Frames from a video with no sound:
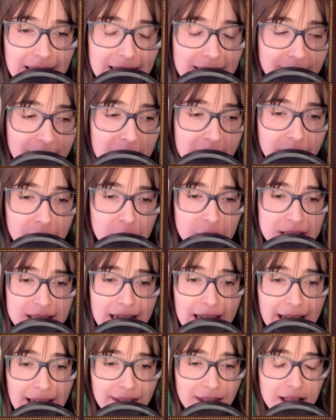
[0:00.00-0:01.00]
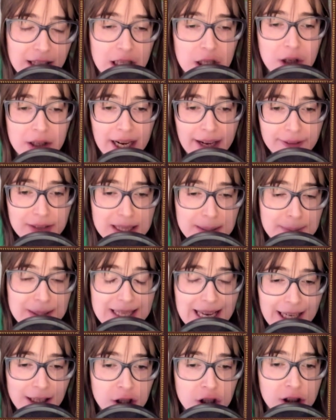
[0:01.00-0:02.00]
even if you're saying that they don't have
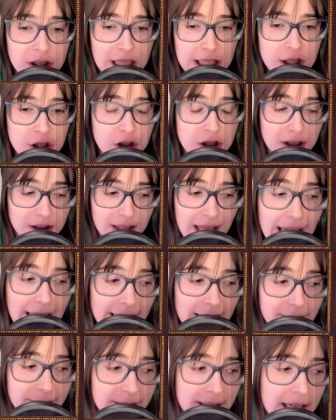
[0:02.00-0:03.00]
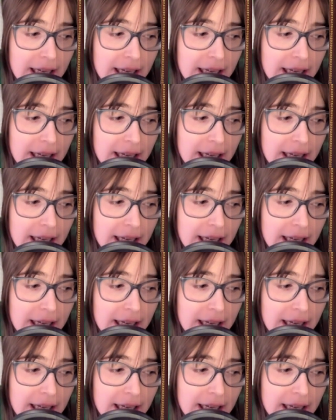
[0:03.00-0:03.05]
substantial danger to life,